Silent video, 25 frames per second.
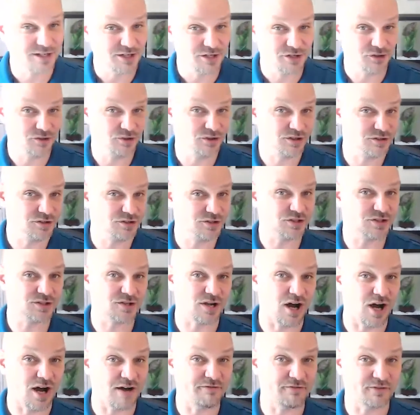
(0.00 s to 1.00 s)
you can just
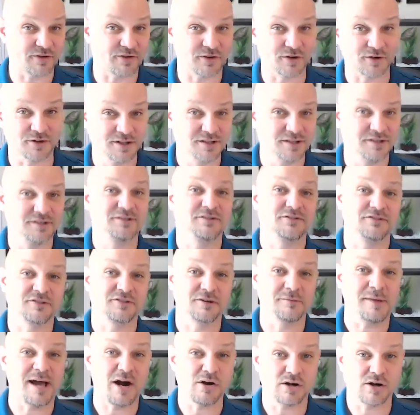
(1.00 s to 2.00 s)
offer some
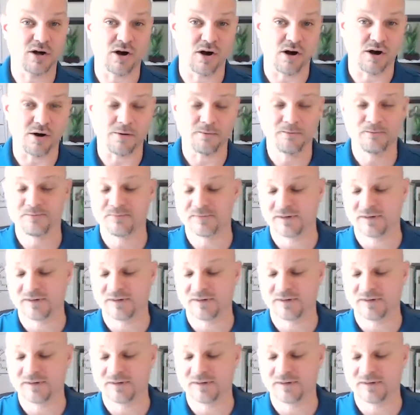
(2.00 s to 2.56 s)
alcohol.